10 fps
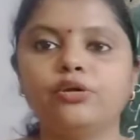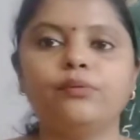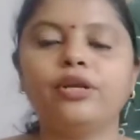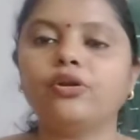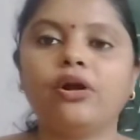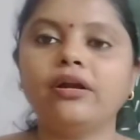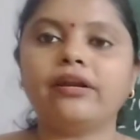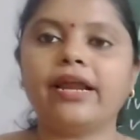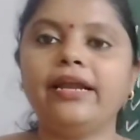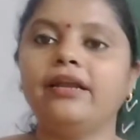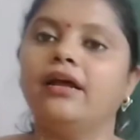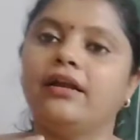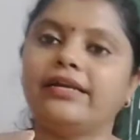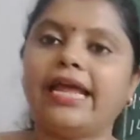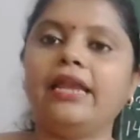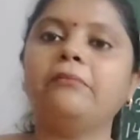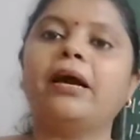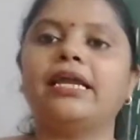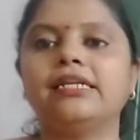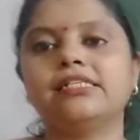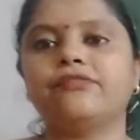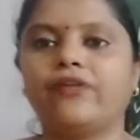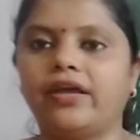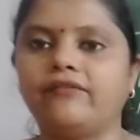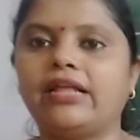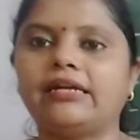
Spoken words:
You will not write 10 minus 5.